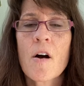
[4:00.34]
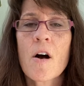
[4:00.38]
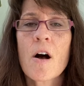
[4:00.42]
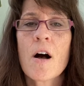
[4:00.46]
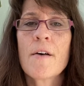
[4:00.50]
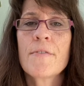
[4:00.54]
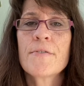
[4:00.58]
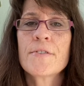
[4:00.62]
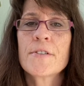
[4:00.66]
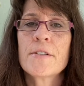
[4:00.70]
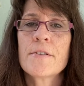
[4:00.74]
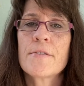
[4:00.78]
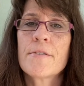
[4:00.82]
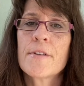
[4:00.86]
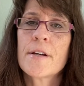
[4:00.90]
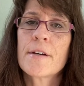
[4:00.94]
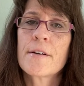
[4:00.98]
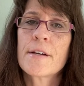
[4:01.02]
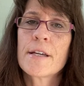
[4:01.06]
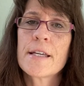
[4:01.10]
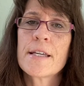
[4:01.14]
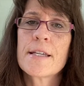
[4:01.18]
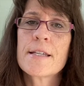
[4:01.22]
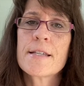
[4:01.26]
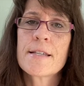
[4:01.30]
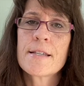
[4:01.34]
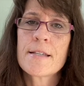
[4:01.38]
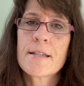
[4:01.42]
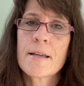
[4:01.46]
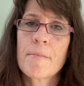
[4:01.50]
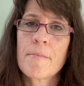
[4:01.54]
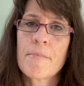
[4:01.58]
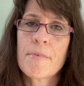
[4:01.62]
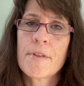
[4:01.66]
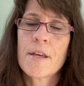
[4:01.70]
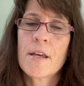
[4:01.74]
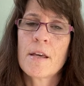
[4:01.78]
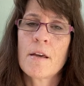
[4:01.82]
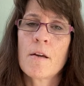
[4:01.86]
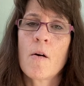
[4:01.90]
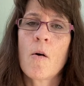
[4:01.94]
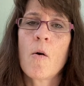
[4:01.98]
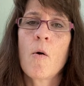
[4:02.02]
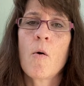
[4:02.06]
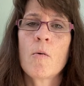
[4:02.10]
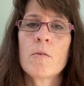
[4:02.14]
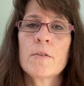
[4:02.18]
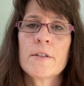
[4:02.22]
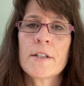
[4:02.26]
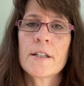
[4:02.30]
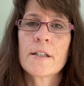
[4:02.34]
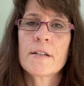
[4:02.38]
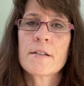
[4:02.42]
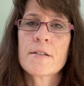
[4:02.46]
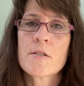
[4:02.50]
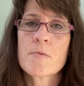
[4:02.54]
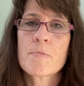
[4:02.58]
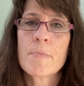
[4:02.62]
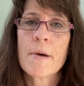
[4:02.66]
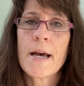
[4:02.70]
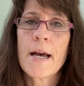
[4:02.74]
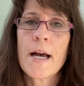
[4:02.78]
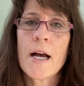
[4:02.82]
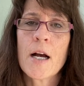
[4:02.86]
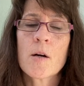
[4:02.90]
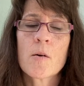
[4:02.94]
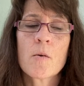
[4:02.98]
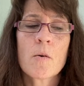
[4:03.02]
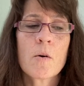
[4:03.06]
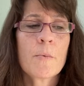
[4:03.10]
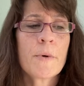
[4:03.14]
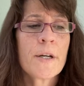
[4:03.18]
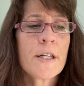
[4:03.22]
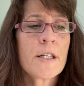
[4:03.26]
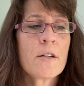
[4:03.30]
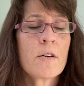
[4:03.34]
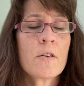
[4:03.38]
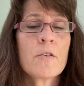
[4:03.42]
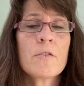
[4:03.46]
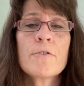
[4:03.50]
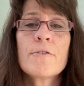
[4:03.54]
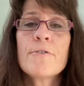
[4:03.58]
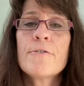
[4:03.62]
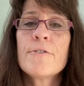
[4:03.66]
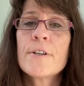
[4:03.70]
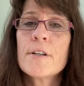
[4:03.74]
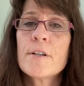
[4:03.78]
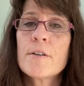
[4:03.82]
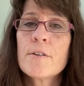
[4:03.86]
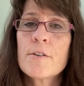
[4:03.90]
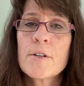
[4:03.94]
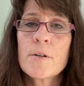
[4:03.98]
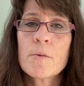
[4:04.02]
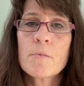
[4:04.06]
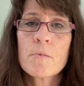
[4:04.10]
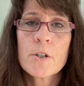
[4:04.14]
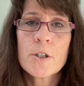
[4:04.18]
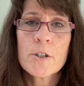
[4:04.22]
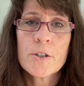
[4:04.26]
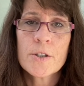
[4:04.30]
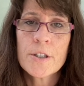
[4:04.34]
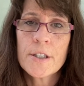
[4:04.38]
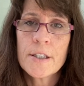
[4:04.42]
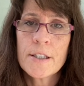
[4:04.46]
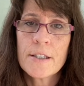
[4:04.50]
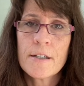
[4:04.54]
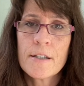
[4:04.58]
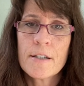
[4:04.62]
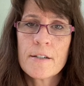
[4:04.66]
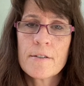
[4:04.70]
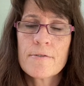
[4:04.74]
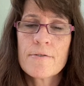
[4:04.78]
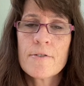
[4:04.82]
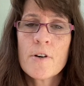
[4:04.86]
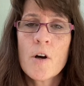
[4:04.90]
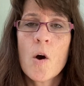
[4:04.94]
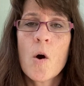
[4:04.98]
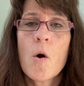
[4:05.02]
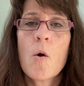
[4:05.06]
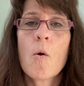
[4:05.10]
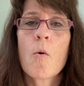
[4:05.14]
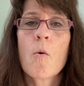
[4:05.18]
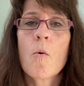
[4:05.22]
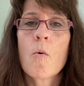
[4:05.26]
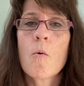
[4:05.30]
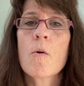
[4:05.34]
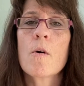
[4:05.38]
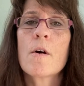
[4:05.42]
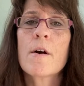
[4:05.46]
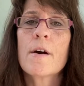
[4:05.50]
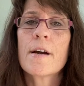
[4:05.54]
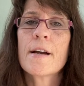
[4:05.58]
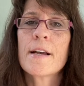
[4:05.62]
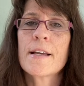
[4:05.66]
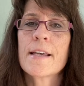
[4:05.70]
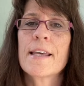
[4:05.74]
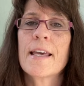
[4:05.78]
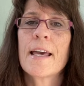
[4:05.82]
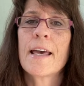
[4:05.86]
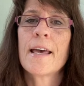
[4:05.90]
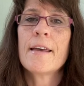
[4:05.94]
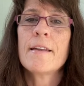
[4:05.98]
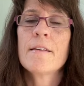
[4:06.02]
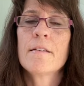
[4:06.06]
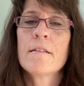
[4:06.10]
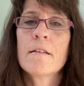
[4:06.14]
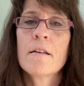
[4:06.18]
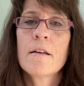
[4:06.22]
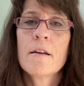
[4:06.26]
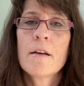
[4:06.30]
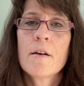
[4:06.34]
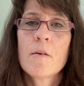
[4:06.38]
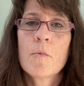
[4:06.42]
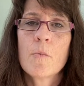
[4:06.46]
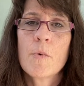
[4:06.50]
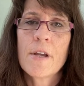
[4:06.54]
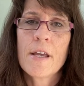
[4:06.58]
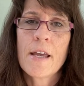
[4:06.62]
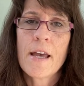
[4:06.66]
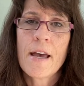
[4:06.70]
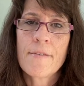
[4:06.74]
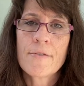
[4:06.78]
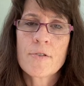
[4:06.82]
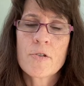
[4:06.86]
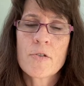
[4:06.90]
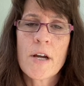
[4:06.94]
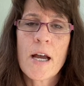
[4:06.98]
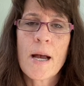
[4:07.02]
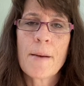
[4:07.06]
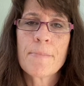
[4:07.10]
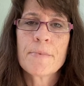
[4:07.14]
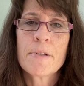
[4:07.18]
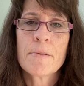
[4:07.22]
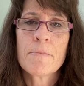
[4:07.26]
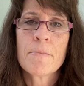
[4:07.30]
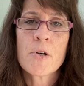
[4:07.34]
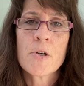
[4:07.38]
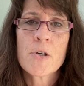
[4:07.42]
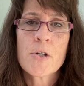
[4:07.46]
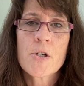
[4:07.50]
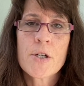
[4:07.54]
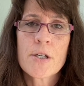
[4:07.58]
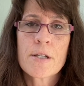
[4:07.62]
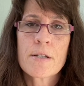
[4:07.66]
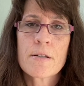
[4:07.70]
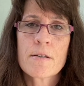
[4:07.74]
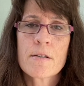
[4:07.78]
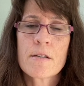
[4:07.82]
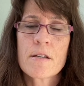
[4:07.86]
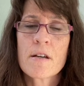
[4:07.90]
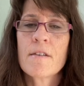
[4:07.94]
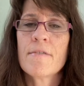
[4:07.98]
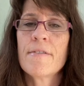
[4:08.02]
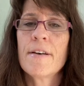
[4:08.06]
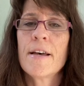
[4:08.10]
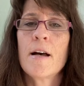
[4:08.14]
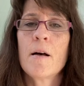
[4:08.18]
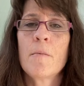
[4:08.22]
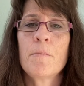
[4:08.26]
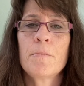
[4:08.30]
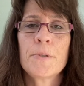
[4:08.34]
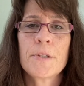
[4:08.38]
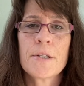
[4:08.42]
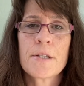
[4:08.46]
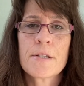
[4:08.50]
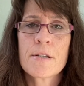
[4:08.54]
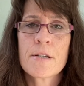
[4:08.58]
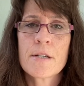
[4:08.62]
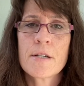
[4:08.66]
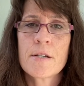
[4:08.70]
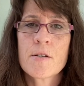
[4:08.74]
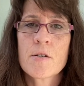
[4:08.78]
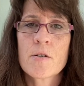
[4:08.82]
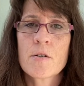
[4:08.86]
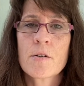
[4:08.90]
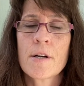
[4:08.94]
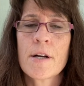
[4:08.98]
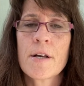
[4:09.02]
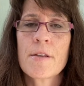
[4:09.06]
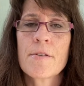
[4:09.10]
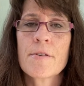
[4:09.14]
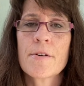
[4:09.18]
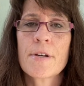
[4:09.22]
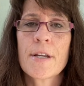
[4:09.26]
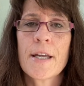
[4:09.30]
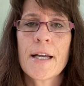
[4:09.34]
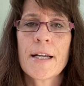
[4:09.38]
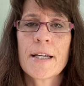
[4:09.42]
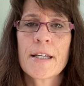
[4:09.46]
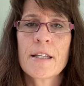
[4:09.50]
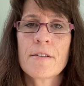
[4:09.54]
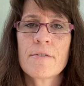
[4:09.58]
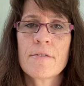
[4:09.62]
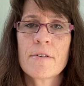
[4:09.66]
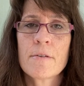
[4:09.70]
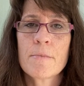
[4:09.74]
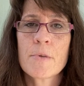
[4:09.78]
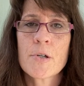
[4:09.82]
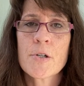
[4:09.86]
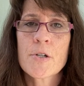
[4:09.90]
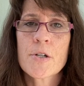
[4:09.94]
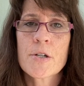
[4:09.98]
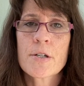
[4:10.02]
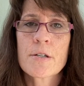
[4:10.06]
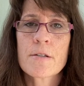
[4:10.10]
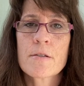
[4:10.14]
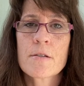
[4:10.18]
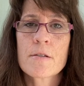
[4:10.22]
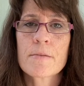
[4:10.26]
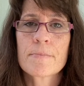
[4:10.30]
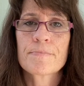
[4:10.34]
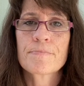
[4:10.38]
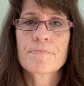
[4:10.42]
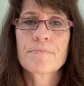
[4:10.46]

often there is something holding us back where we don't feel that we're good enough, or again, we have trapped emotions of helplessness or other negative emotions.